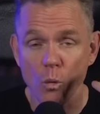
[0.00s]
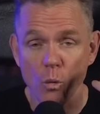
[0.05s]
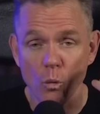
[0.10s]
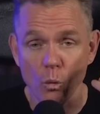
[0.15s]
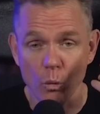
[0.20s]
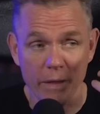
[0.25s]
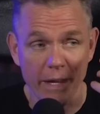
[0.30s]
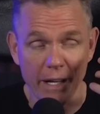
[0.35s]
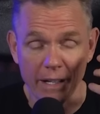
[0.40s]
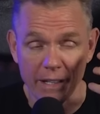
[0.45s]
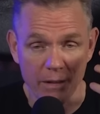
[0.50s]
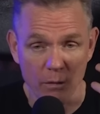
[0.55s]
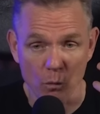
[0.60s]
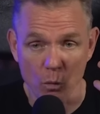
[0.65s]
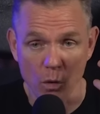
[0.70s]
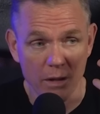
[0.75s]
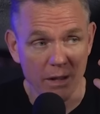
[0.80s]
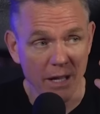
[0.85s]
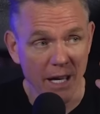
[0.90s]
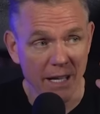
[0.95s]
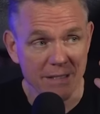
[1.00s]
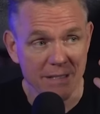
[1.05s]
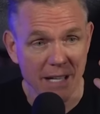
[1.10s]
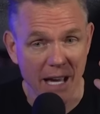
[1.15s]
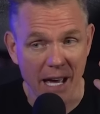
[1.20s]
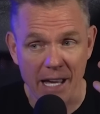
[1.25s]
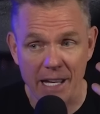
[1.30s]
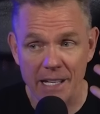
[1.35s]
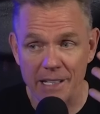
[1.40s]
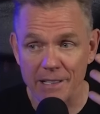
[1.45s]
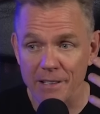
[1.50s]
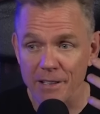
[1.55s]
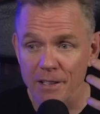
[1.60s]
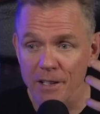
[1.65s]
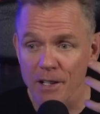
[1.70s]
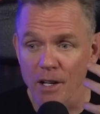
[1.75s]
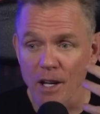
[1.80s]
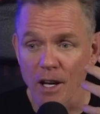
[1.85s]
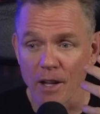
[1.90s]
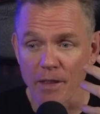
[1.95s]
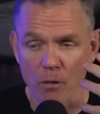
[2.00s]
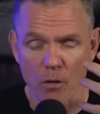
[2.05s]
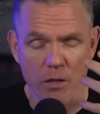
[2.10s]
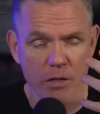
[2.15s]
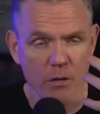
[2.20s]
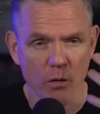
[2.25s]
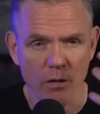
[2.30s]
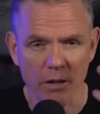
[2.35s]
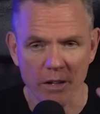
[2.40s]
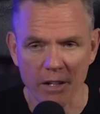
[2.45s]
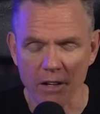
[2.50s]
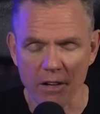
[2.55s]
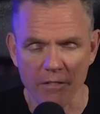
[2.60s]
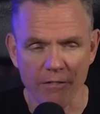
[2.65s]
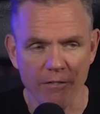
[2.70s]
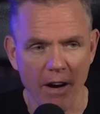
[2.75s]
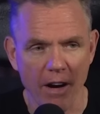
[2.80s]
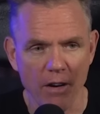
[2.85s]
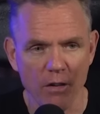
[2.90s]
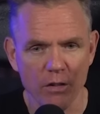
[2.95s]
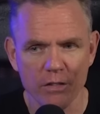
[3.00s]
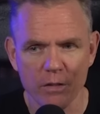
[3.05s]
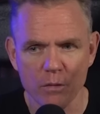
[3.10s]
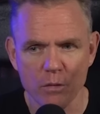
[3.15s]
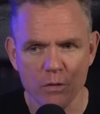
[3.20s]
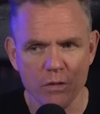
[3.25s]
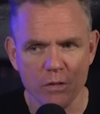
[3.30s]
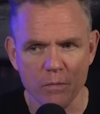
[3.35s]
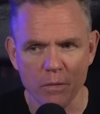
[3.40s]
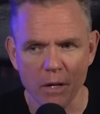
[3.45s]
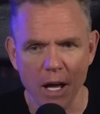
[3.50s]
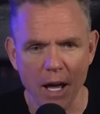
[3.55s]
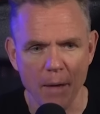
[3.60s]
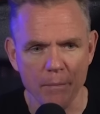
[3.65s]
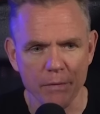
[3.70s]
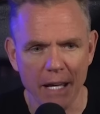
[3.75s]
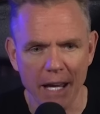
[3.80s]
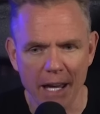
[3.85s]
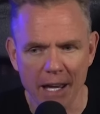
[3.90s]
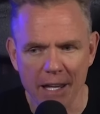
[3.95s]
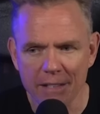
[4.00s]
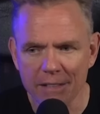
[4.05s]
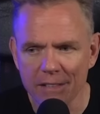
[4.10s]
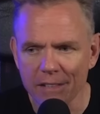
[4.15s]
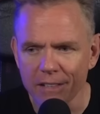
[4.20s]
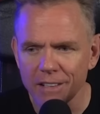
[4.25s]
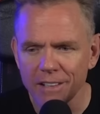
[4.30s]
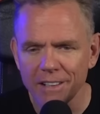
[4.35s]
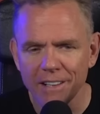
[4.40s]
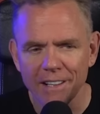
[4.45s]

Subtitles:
One guy died. They were throwing a fire extinguisher at cops' heads.